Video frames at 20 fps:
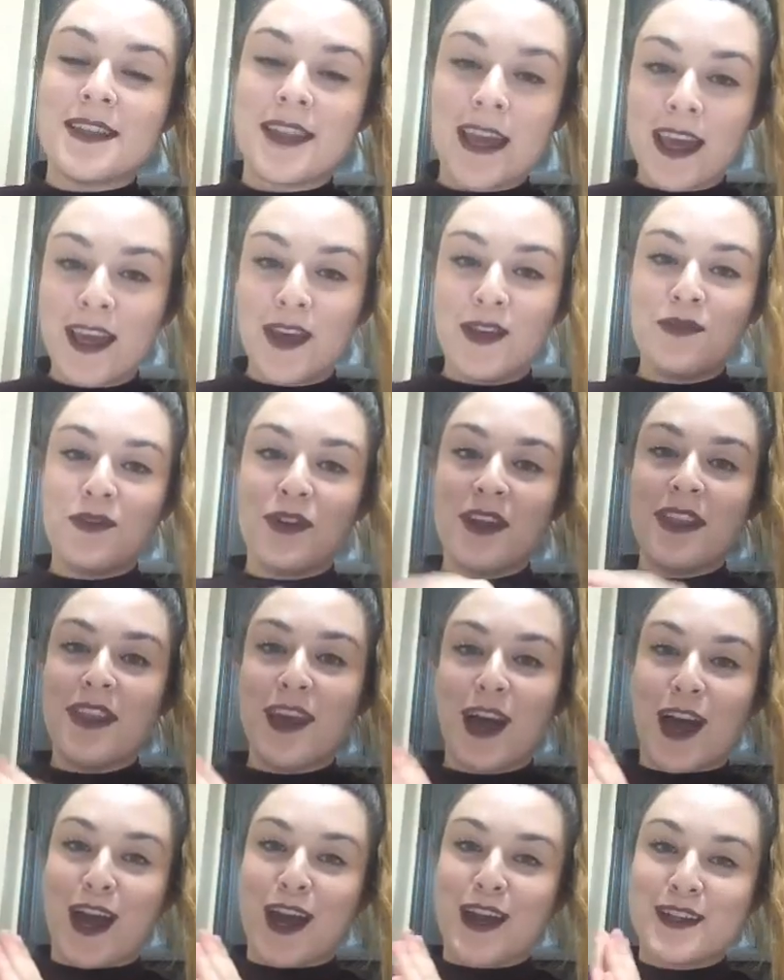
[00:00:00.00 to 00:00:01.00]
Thank you for
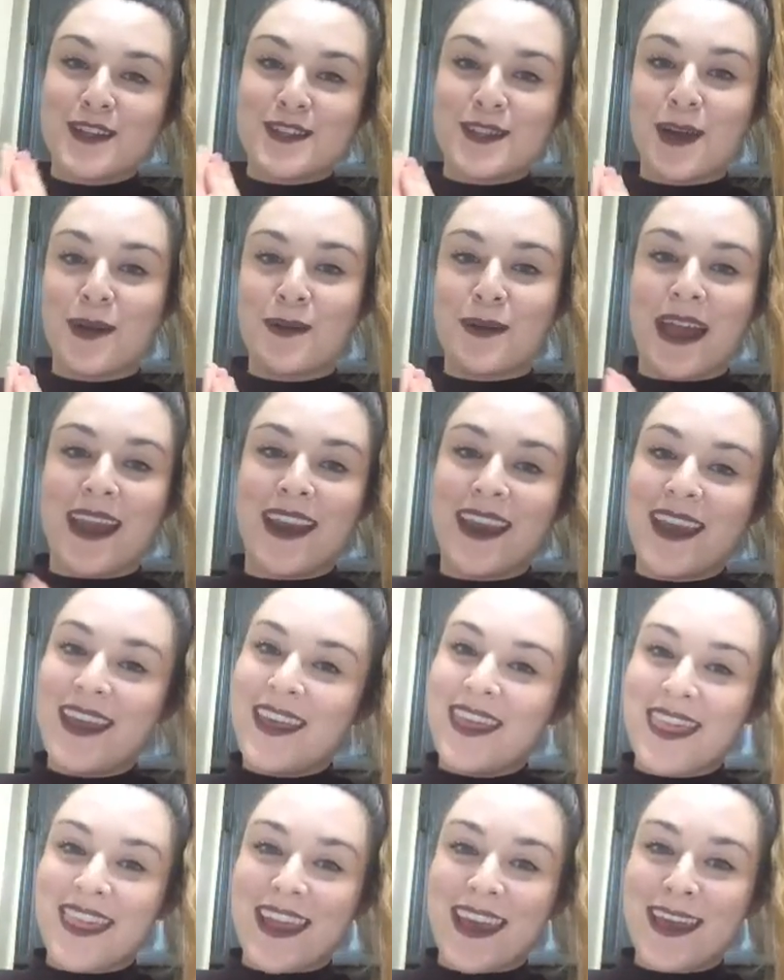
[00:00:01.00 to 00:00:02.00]
the hearts
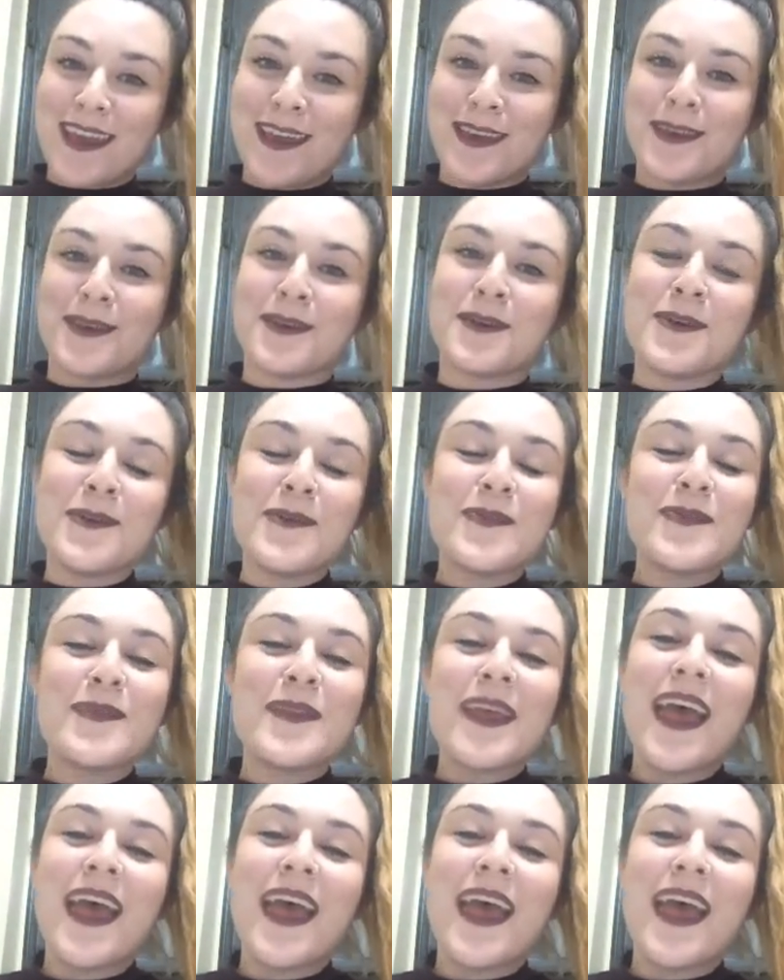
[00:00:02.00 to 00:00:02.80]
already. Thank you.